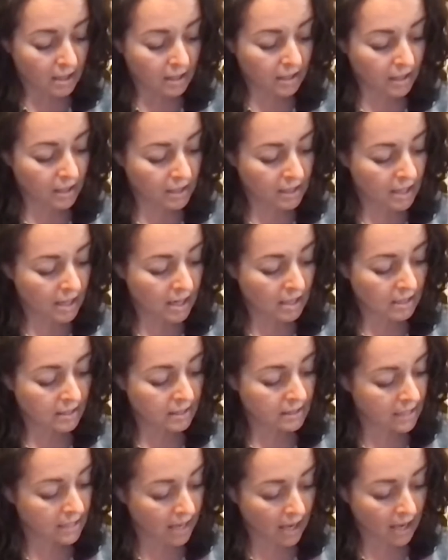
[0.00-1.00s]

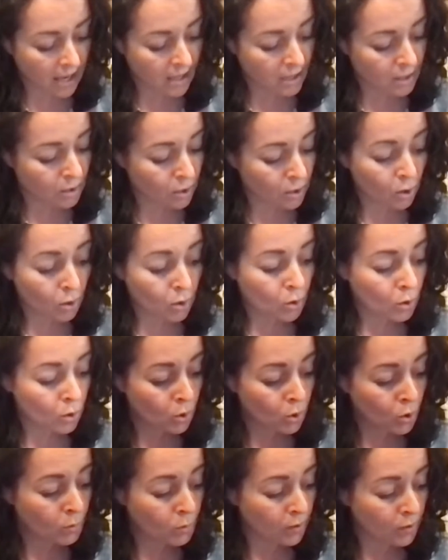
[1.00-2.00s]
Connect and
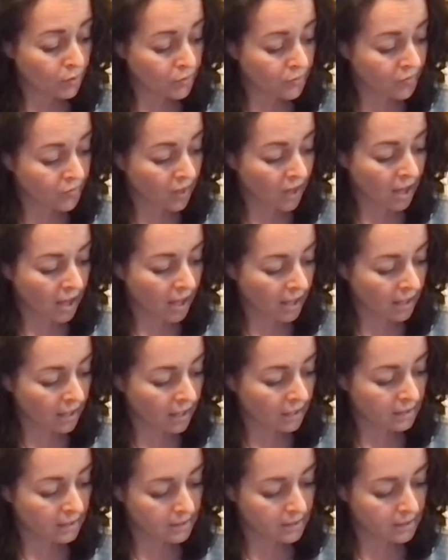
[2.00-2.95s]
you will find.